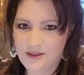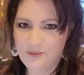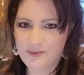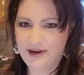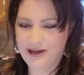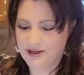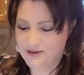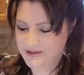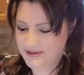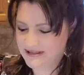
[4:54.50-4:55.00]

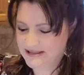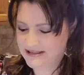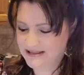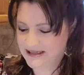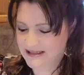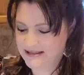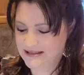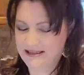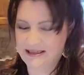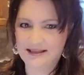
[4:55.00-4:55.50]
way you can see
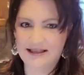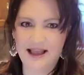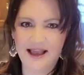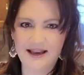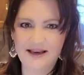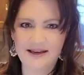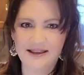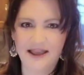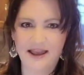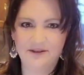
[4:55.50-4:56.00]
it's
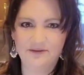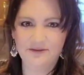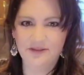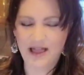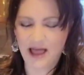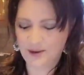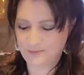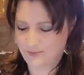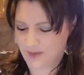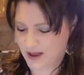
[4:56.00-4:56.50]
designed, that
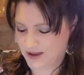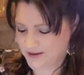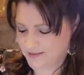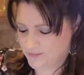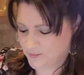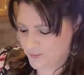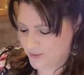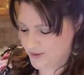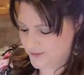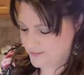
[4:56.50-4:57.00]
flat
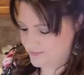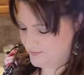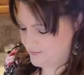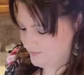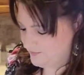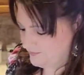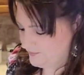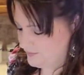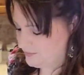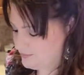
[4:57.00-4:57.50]
bottom where
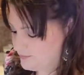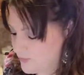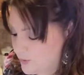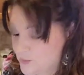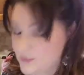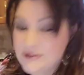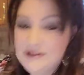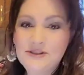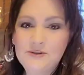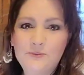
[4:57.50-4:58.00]

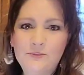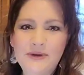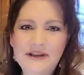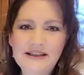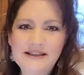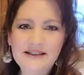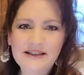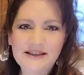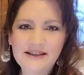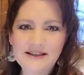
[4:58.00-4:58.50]
most
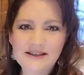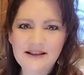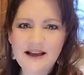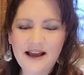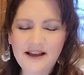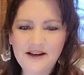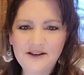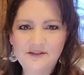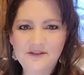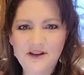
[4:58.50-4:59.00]
whisks
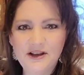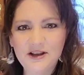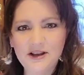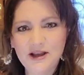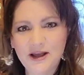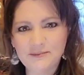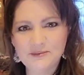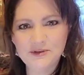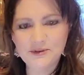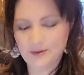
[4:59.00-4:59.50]
kind of
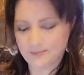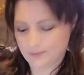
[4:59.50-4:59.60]
come to a